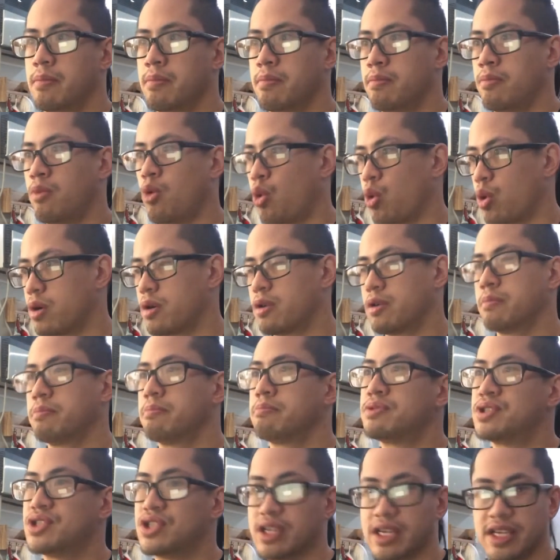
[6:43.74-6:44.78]
more
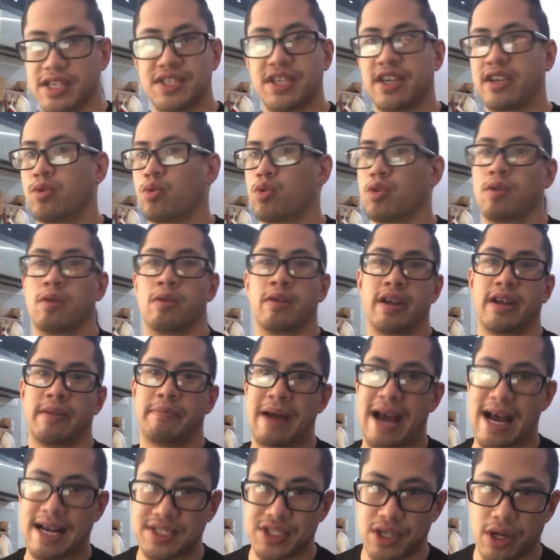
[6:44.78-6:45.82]
seasoned, we're
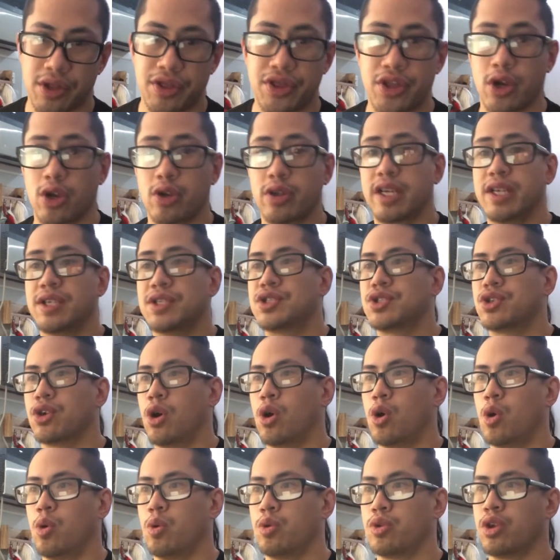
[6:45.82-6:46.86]
past our 30s,
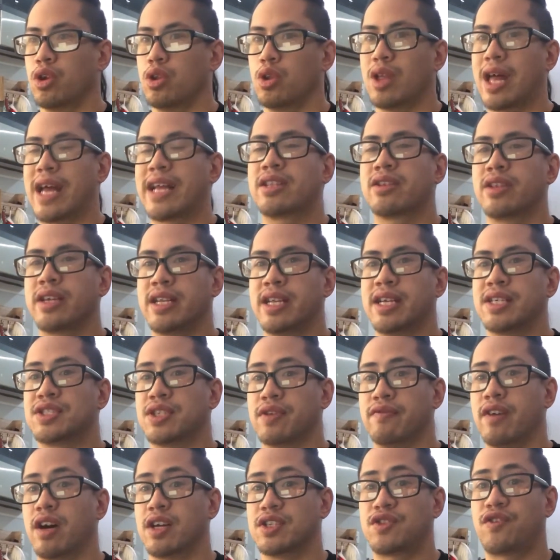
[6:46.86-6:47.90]
so the likeliness
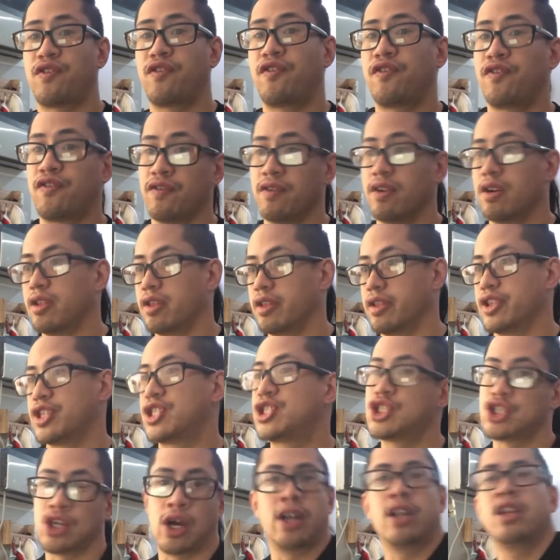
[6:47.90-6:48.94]
of us
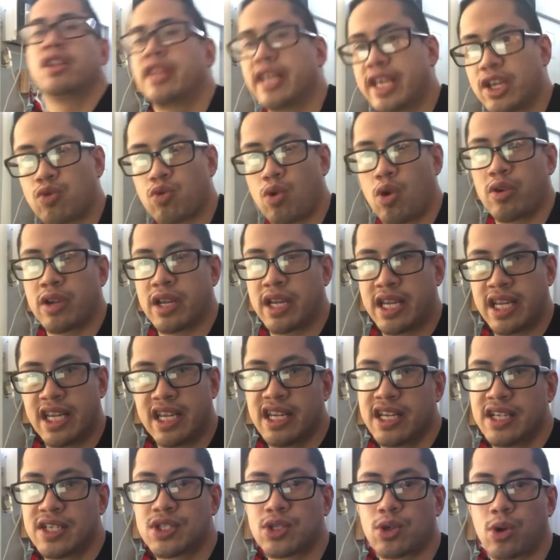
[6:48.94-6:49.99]
suddenly growing an
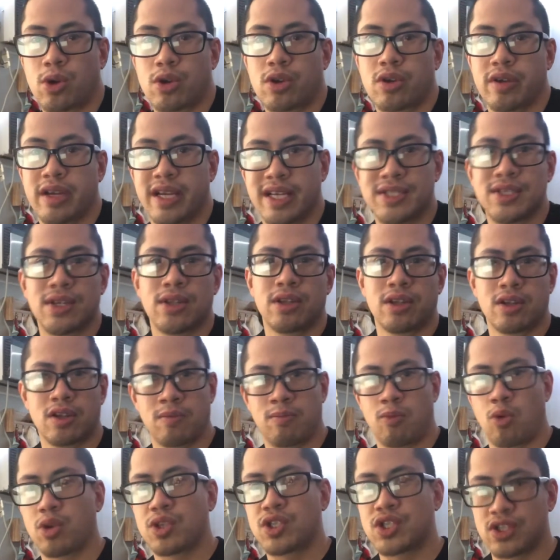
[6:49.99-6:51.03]
eating disorder is a little
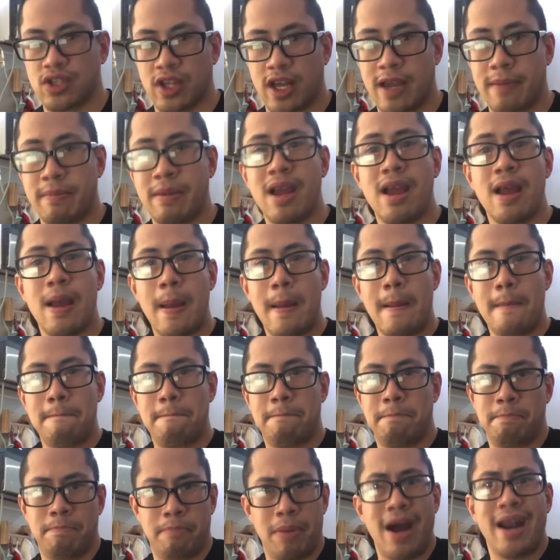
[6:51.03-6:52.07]
more slim,
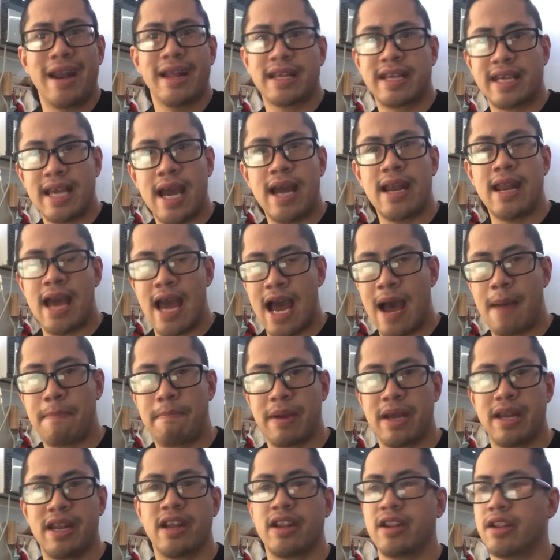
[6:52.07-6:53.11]
but it can
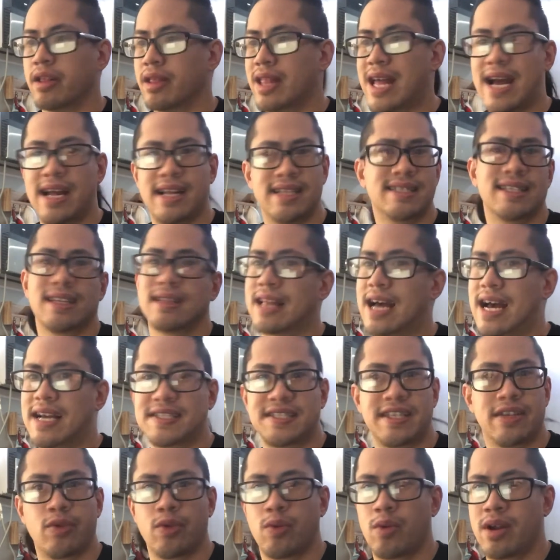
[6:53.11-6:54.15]
happen, and that's the
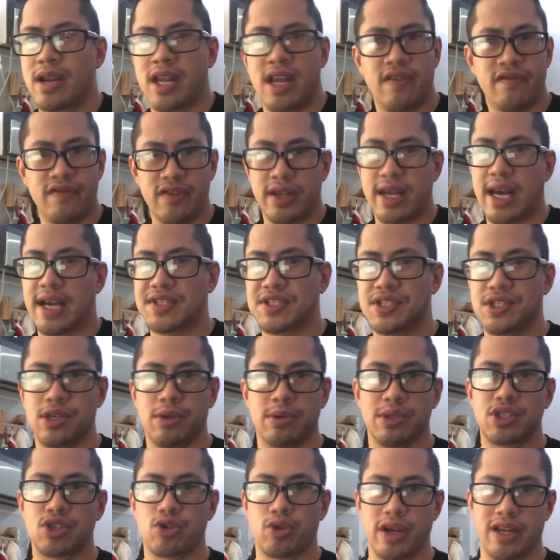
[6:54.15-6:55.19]
last thing we want any of you guys to do,
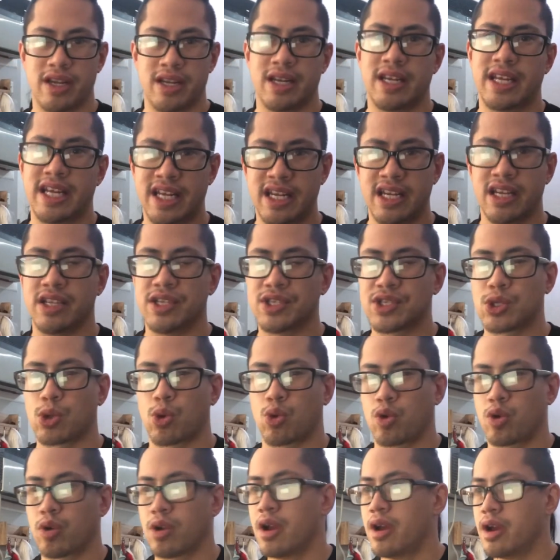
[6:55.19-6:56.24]
is create an eating
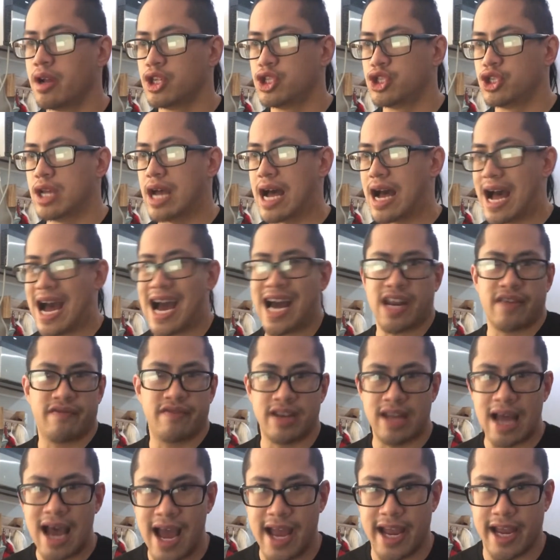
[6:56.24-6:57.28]
disorder out of a
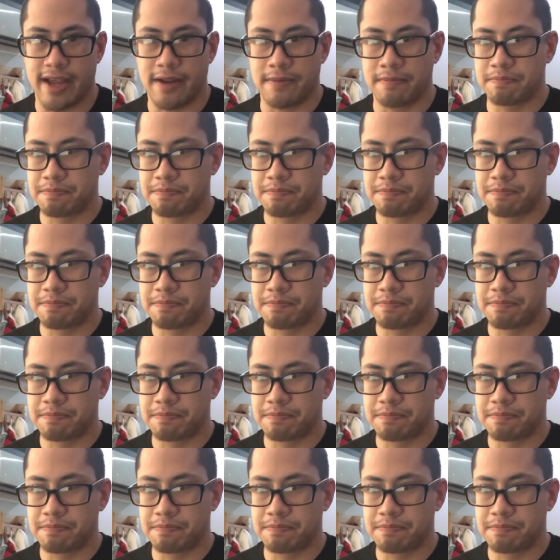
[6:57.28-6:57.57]
diet.